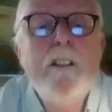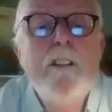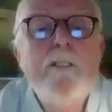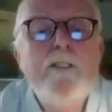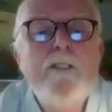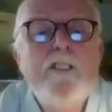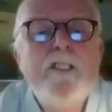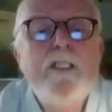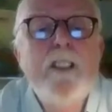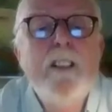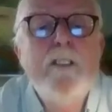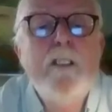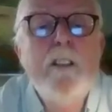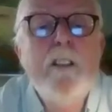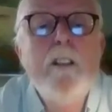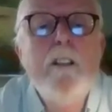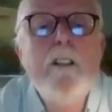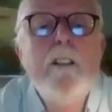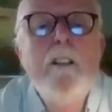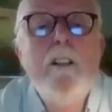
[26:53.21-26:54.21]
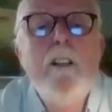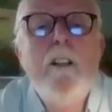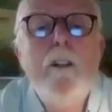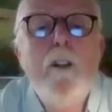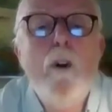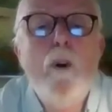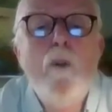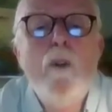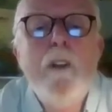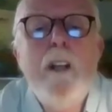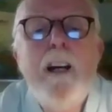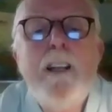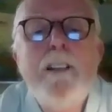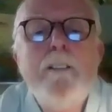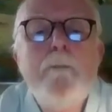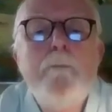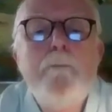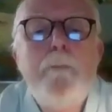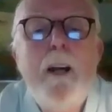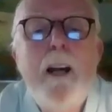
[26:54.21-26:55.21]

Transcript: of civil lowland